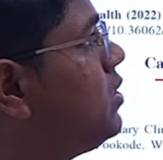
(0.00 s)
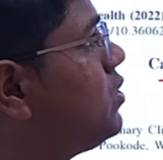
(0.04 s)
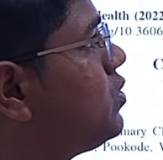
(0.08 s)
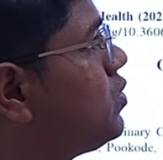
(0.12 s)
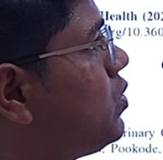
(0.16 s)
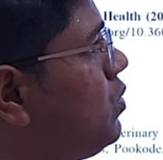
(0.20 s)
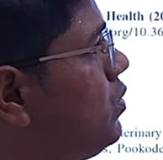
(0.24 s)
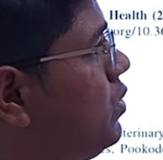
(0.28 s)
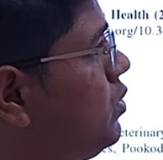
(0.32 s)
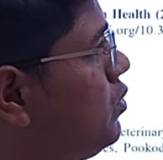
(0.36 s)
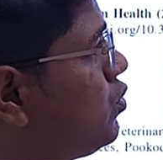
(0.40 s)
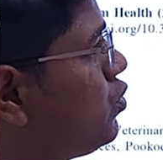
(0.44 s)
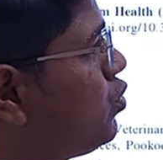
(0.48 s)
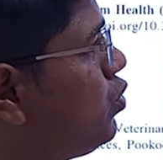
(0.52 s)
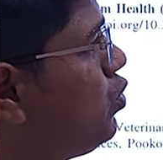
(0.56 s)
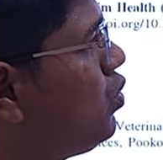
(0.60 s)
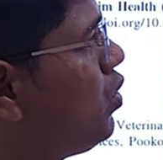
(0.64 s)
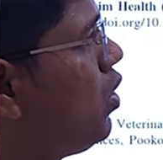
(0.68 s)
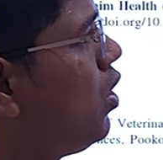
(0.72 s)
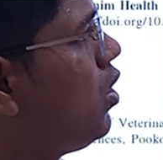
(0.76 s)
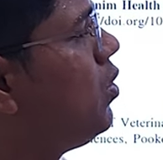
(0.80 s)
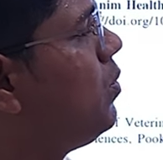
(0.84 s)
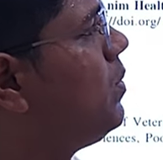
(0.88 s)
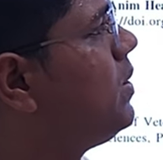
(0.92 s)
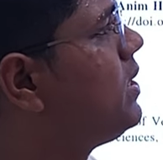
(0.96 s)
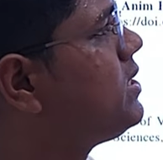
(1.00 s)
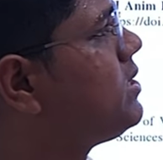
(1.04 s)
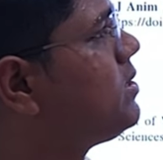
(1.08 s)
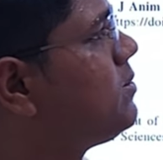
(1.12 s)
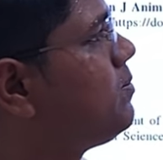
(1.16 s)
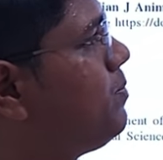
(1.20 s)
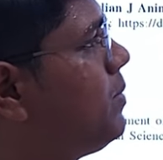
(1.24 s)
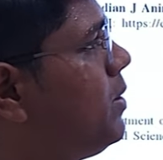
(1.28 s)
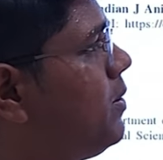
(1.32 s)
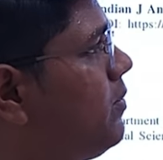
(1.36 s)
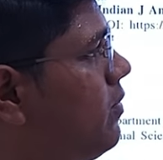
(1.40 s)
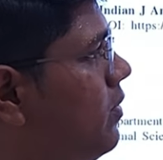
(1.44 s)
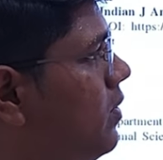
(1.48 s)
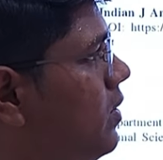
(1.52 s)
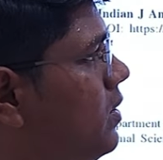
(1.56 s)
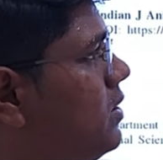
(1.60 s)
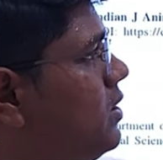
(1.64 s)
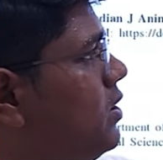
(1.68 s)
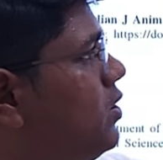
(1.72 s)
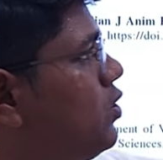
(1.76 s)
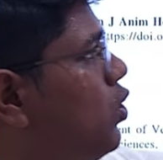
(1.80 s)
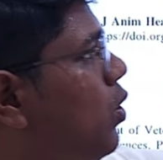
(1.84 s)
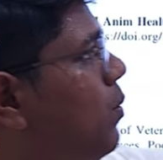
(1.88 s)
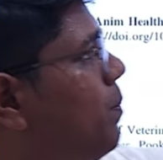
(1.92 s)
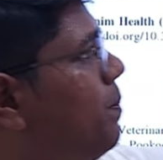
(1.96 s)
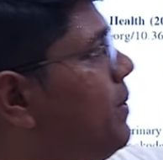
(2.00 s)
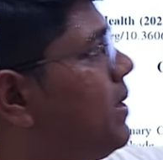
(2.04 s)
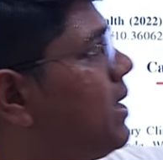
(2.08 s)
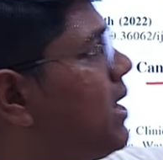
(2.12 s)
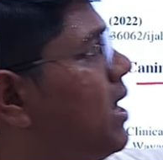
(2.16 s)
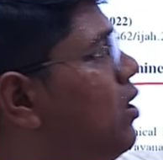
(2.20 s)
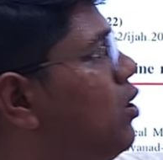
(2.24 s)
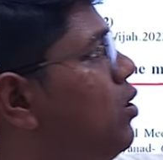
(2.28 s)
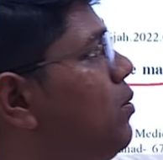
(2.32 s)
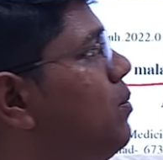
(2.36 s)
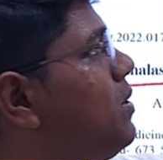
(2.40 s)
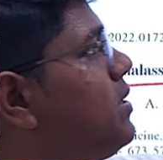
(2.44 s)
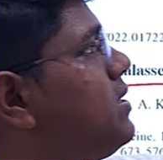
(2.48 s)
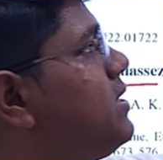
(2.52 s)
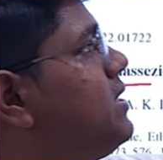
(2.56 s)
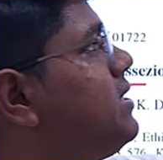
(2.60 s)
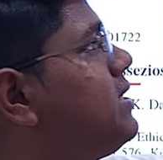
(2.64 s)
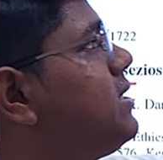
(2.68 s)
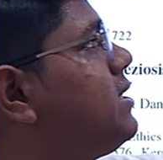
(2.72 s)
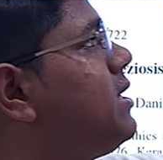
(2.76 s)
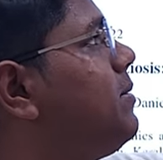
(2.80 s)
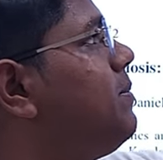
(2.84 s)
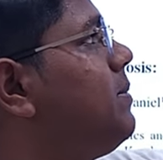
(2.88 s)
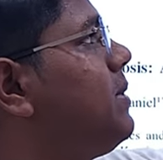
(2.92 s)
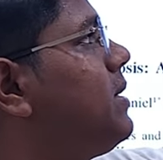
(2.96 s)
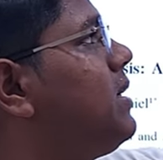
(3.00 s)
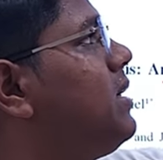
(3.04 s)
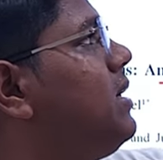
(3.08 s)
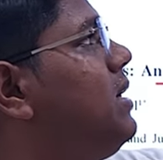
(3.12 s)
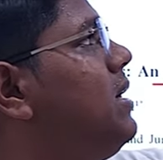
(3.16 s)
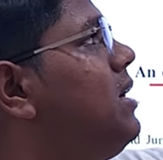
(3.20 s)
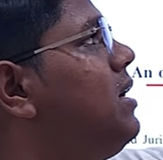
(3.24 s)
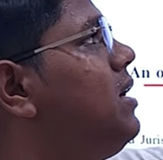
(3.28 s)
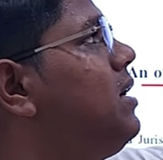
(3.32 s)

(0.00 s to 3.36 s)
So you should always prefer the topical over systemic.